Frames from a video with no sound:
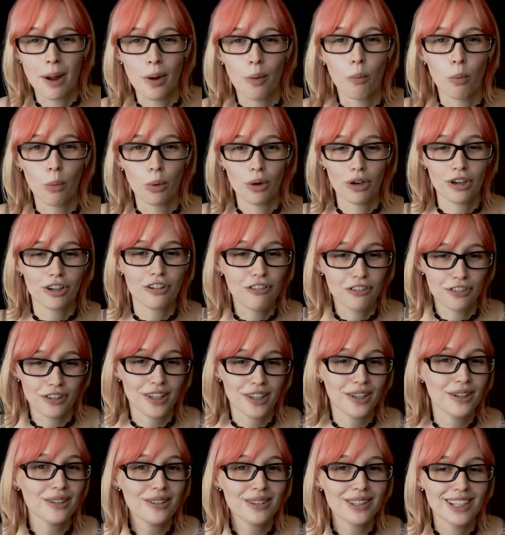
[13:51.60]

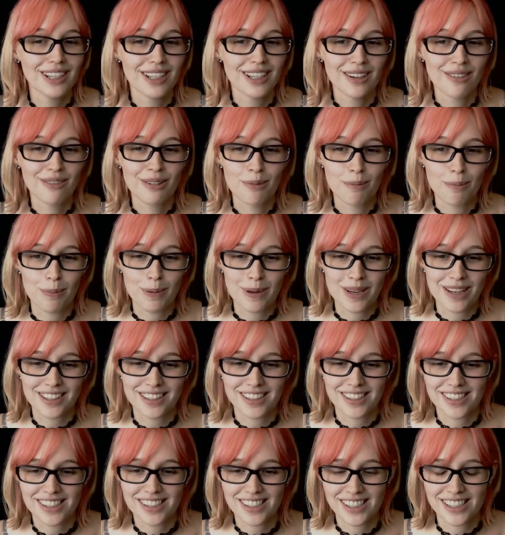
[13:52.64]
workflow would be
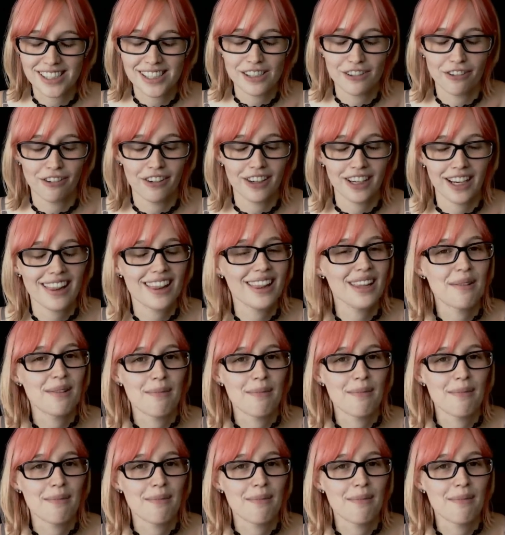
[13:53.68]
significantly